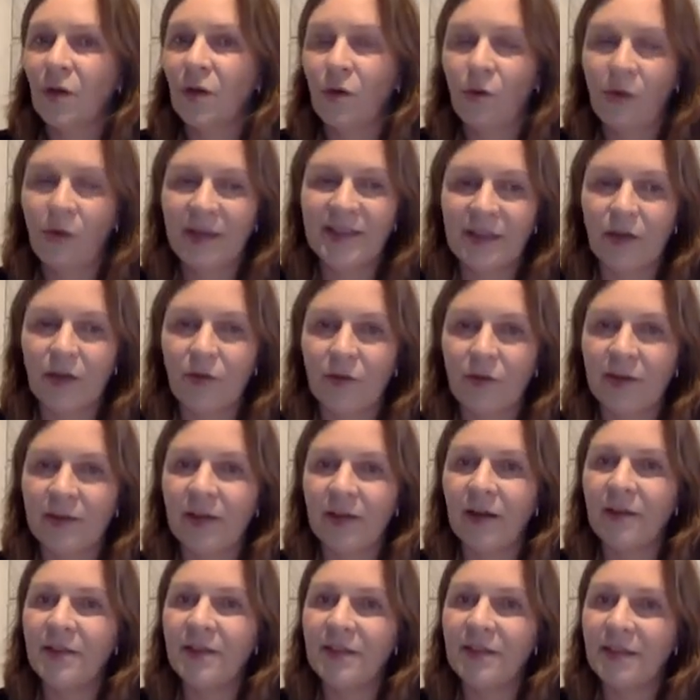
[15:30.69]
Who has a correct
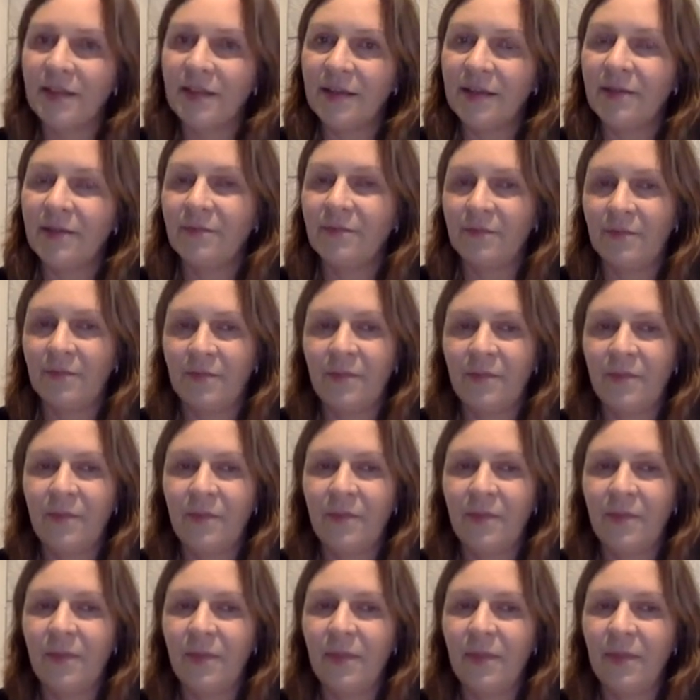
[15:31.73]
answer,
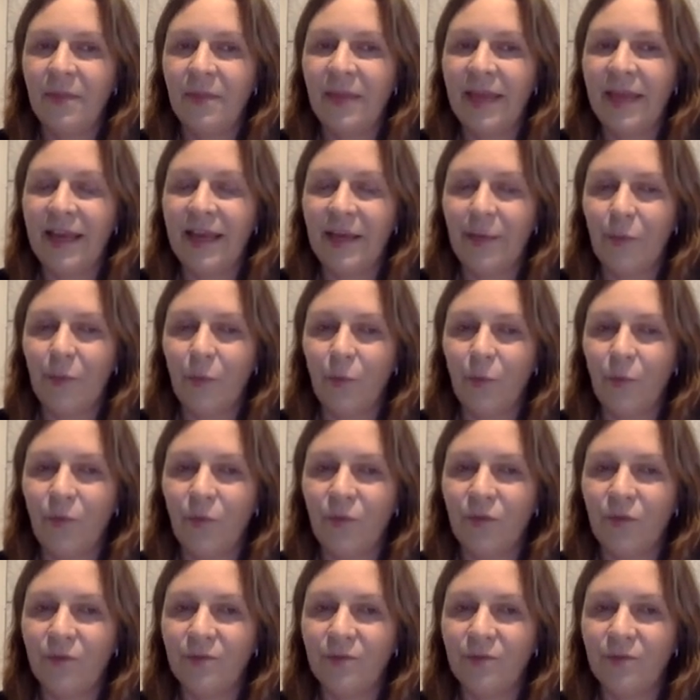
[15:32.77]
they can move.